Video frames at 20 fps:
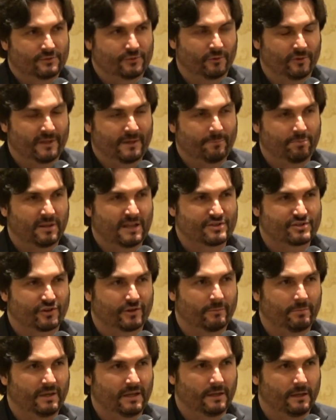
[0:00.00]
Truly a pleasure
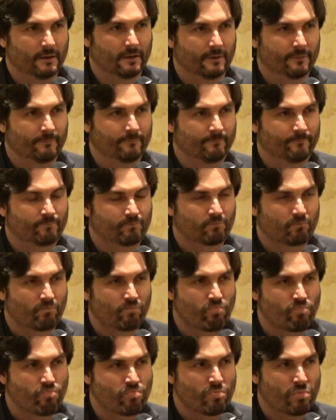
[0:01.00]
to be here.
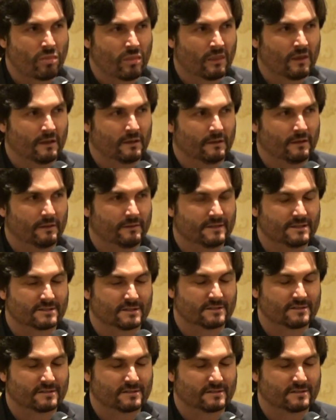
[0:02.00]
This